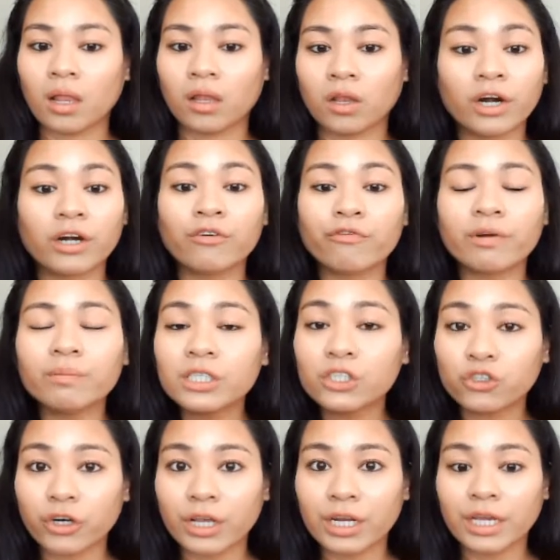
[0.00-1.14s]
learn from this
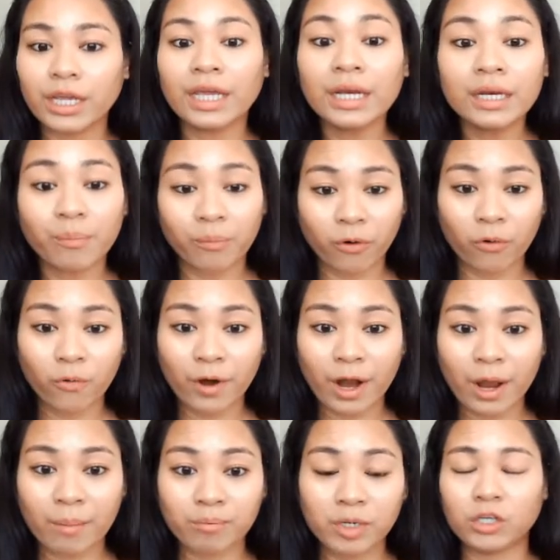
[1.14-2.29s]
training in the
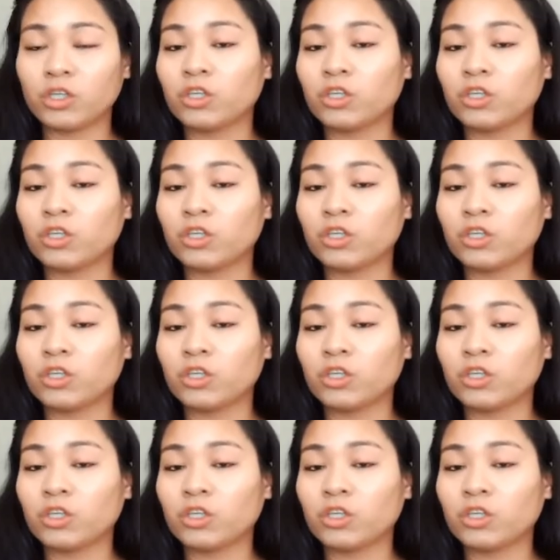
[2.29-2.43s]
program.